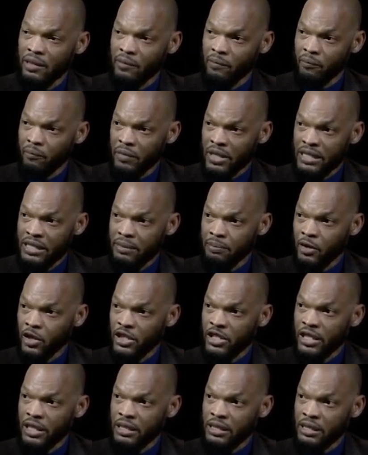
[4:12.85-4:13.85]
Missed
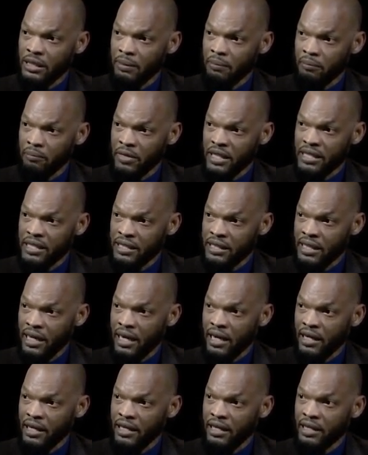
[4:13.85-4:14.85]
budgets, missed
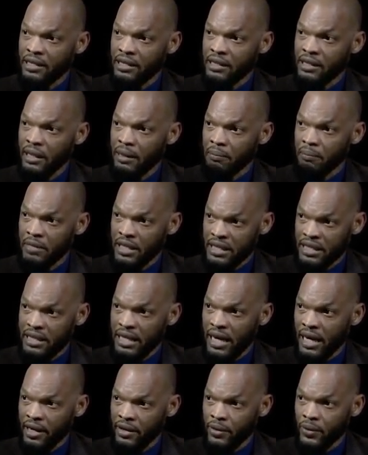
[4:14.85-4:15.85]
targets, missed
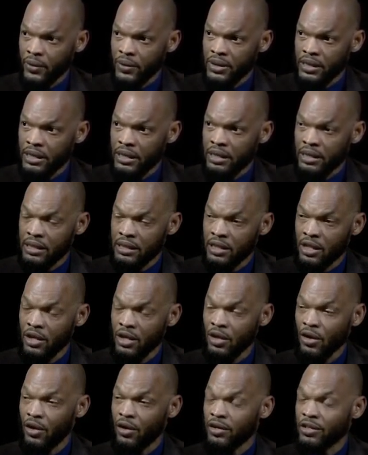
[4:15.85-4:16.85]
diagnoses,
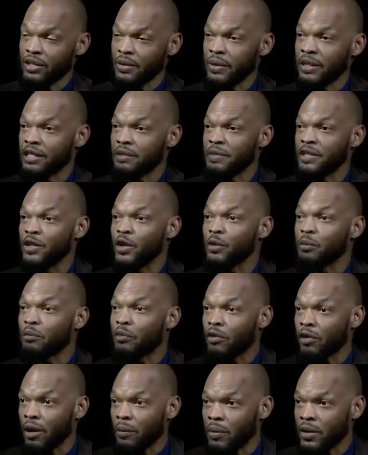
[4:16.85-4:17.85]
or is it going to be done
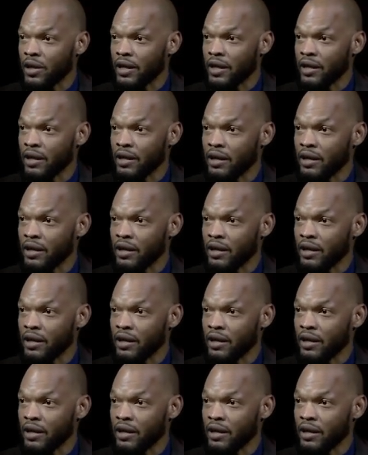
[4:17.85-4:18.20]
properly?